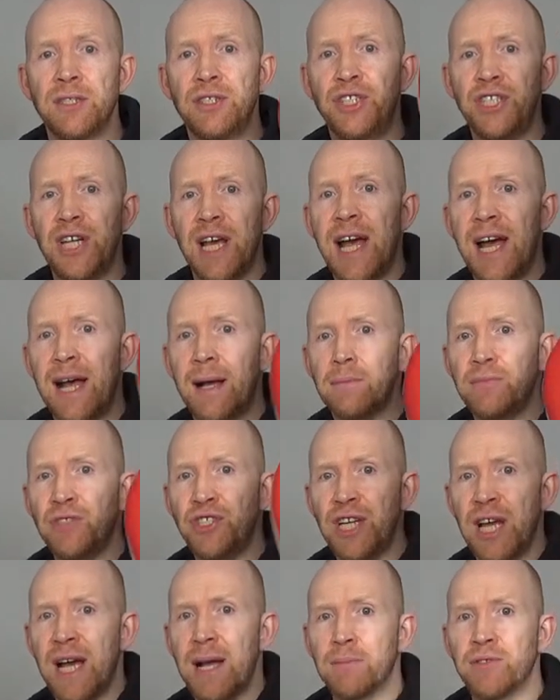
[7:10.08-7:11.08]
jab,
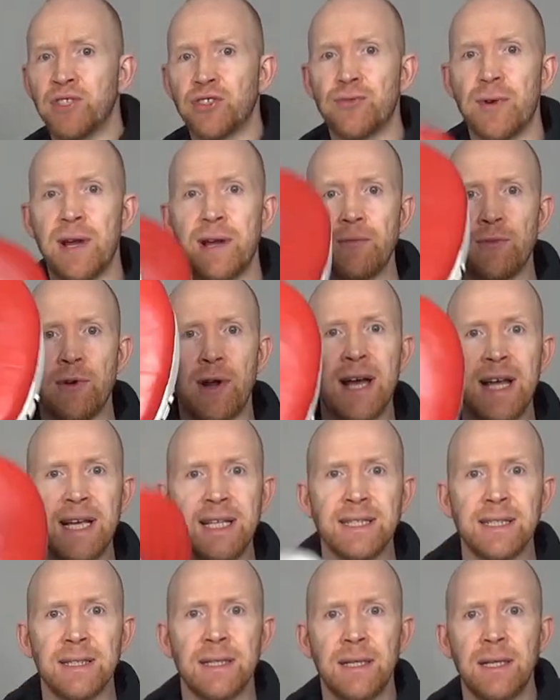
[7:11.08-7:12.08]
jab, straight
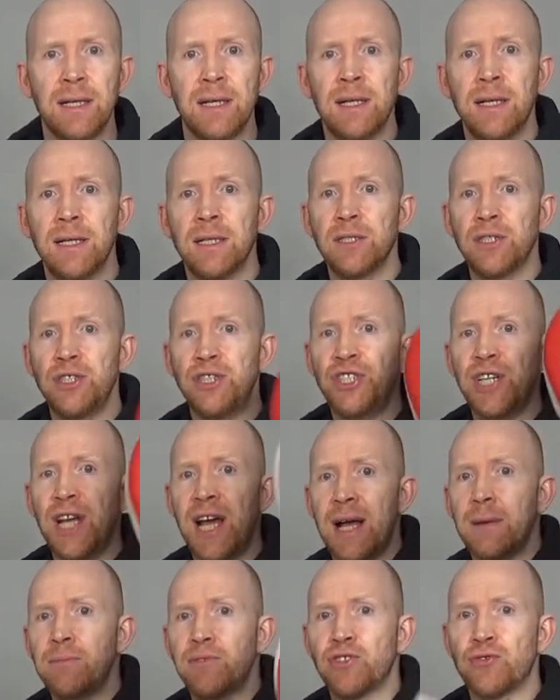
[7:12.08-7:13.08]
right,
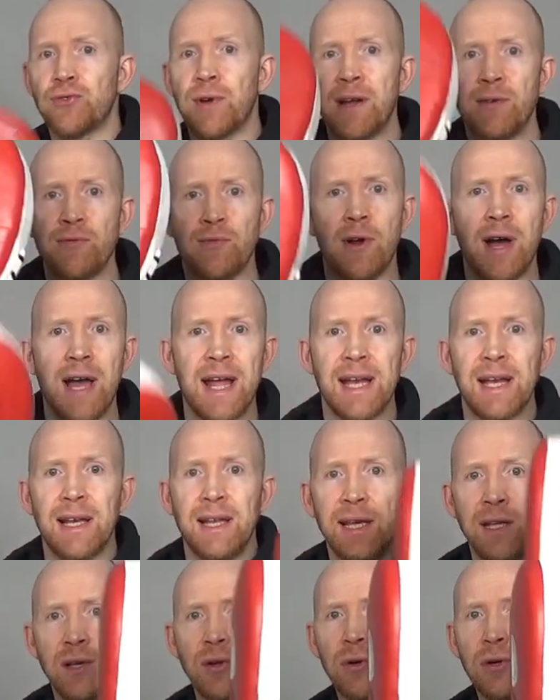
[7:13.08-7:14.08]
jab, straight right,
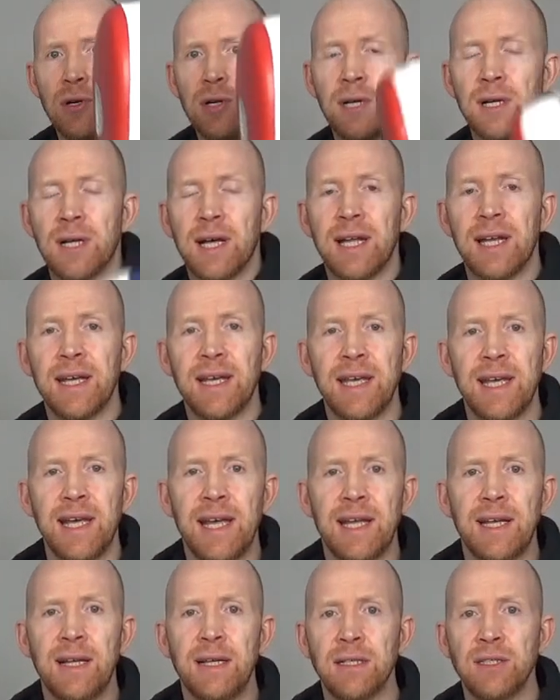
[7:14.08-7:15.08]
lead hook. And
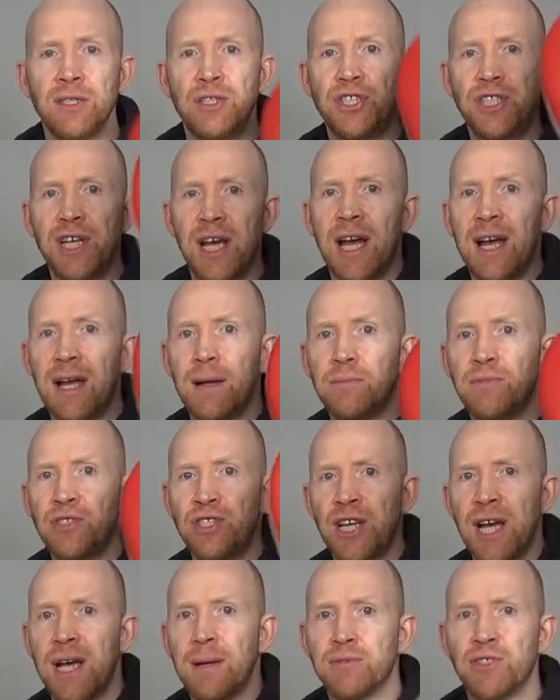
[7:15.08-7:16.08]
again, jab,
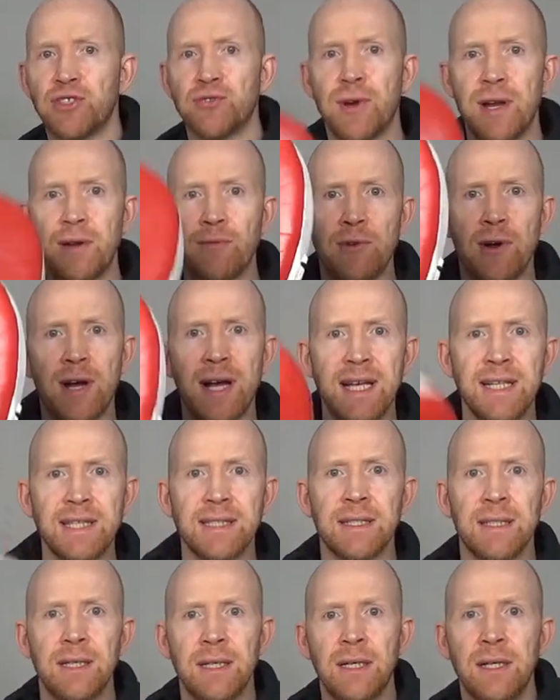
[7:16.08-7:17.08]
jab, straight right,
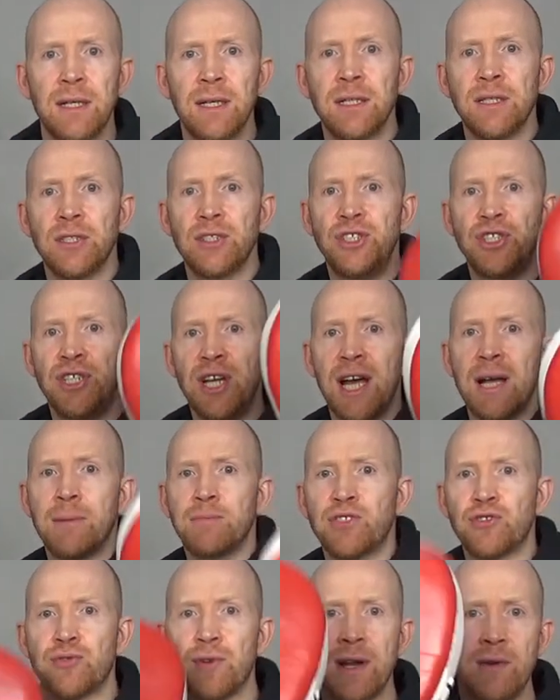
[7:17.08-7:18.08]
jab,
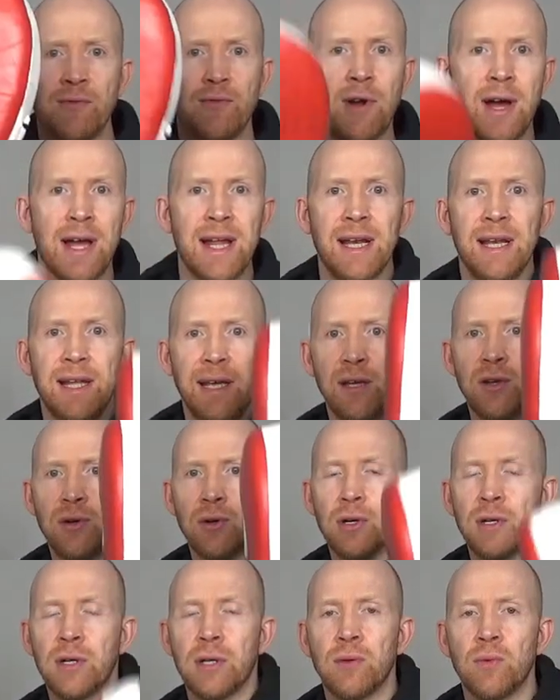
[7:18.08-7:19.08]
straight right, lead
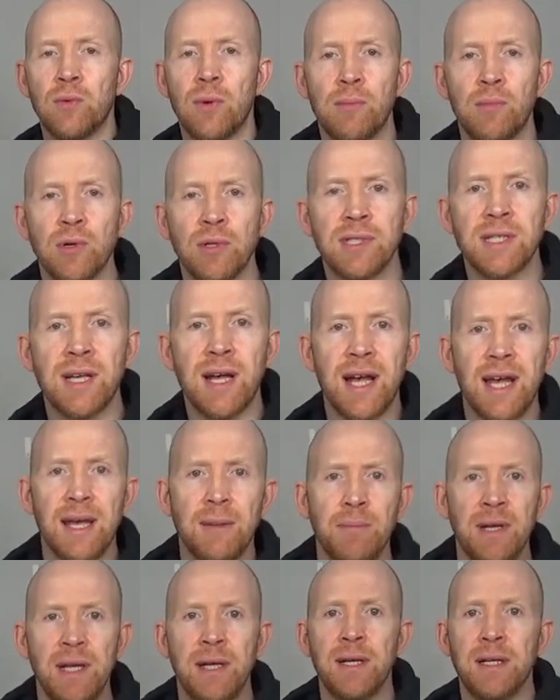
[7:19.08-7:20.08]
hook. One more
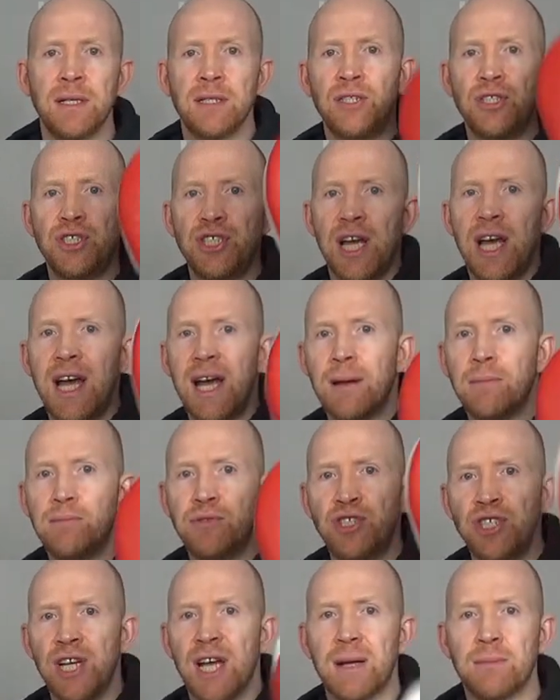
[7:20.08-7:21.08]
time, jab,
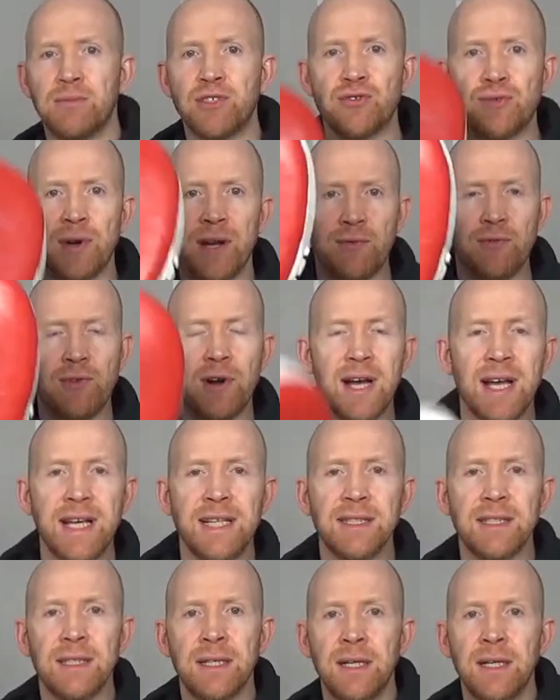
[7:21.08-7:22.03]
jab, straight right,